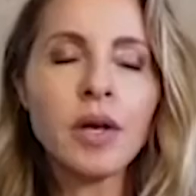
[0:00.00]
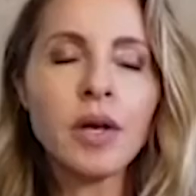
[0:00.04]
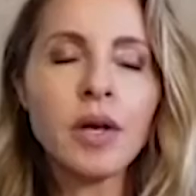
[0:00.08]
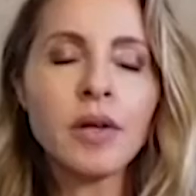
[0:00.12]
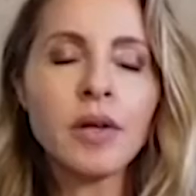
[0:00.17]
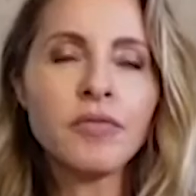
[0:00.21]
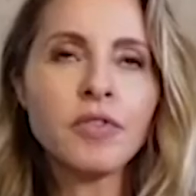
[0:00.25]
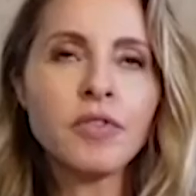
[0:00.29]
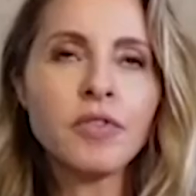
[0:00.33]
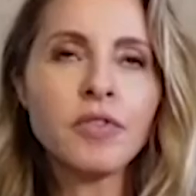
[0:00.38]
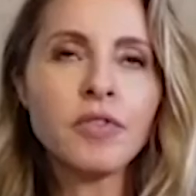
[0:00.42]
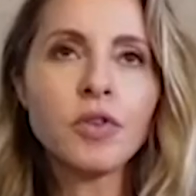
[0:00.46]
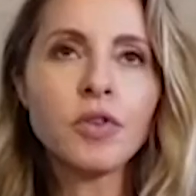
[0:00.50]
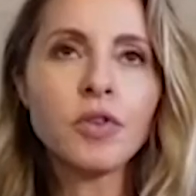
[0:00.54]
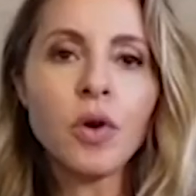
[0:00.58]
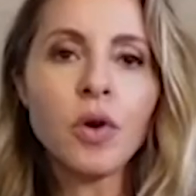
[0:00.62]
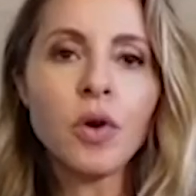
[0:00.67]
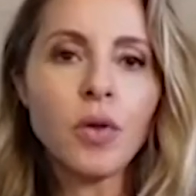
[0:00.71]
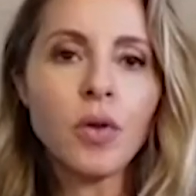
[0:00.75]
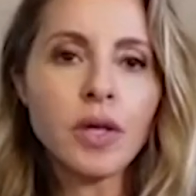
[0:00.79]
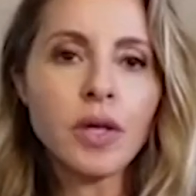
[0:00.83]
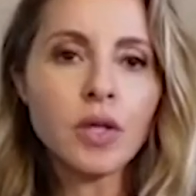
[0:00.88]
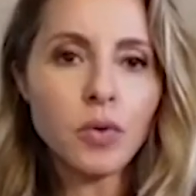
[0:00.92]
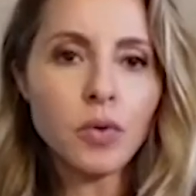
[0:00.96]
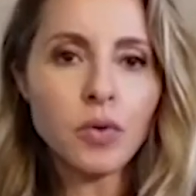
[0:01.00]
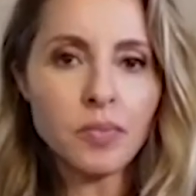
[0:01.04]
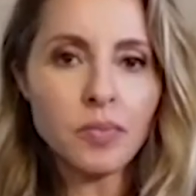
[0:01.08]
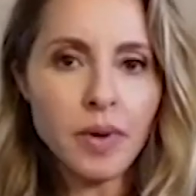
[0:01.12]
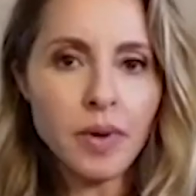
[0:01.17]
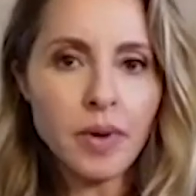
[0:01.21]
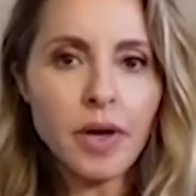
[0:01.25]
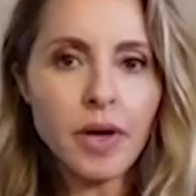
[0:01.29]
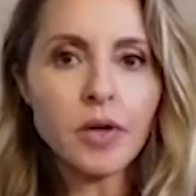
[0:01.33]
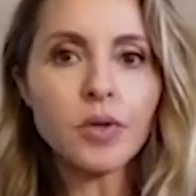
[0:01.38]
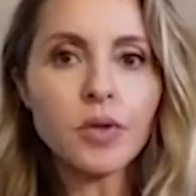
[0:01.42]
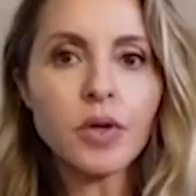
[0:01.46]
if you don't like the word
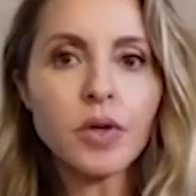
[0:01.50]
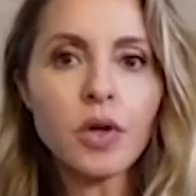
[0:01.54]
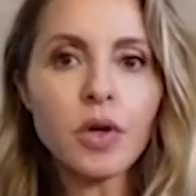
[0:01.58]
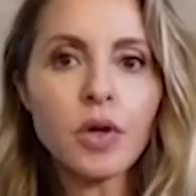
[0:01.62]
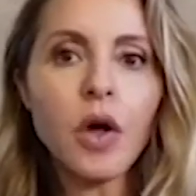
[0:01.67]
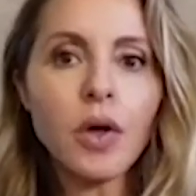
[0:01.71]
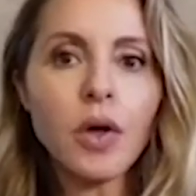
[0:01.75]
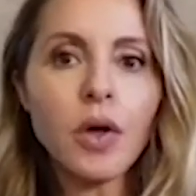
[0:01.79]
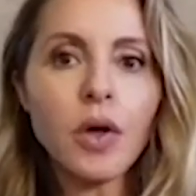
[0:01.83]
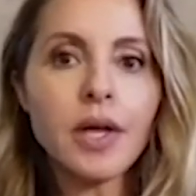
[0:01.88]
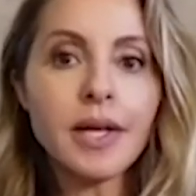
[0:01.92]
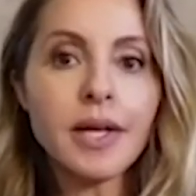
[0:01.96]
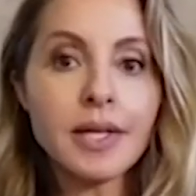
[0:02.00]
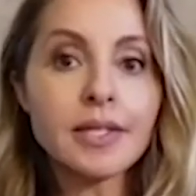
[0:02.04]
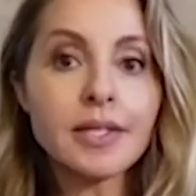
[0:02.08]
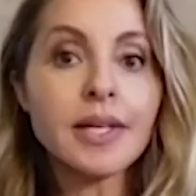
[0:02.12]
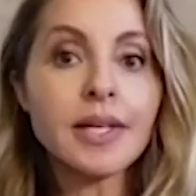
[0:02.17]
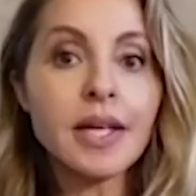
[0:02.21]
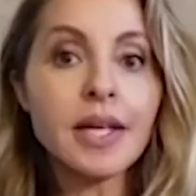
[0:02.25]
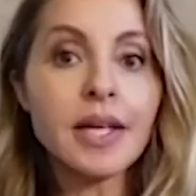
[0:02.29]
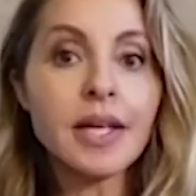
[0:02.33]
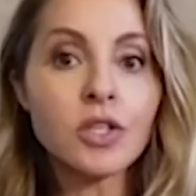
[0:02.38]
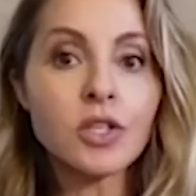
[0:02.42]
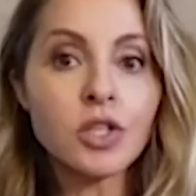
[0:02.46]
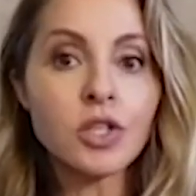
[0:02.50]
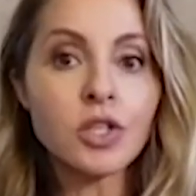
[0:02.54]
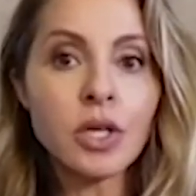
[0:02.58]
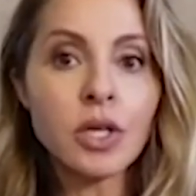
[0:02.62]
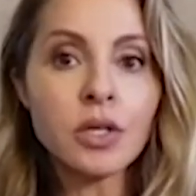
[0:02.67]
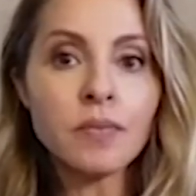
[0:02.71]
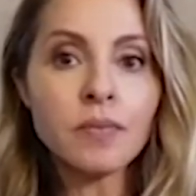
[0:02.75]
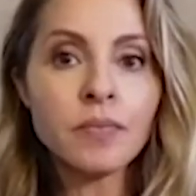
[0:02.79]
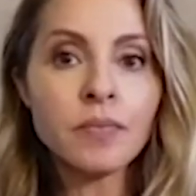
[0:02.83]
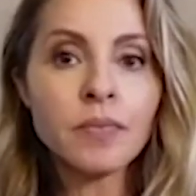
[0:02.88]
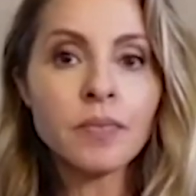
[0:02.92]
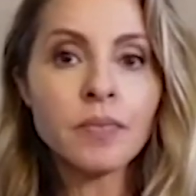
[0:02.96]
prayer, you can call it an
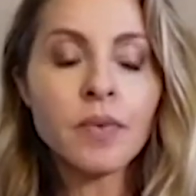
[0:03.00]
intention.